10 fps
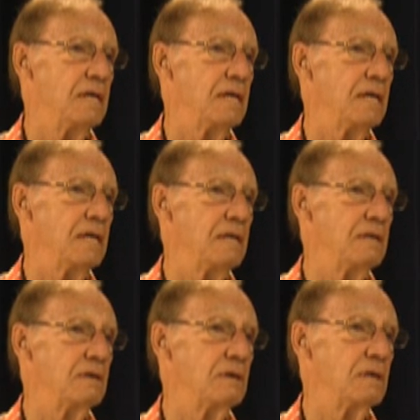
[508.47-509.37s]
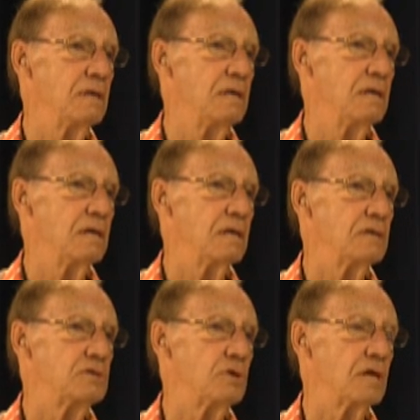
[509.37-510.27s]
and
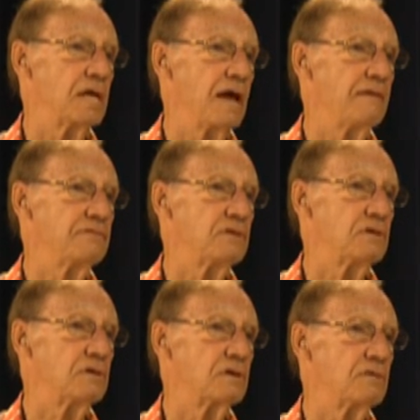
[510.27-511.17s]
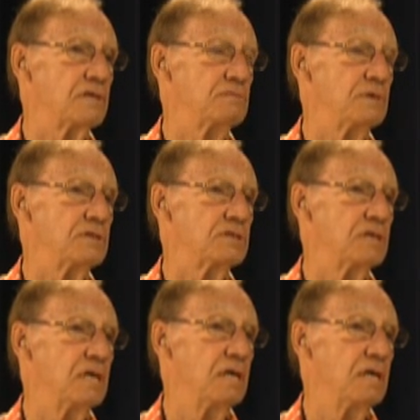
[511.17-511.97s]
shortly after Christmas,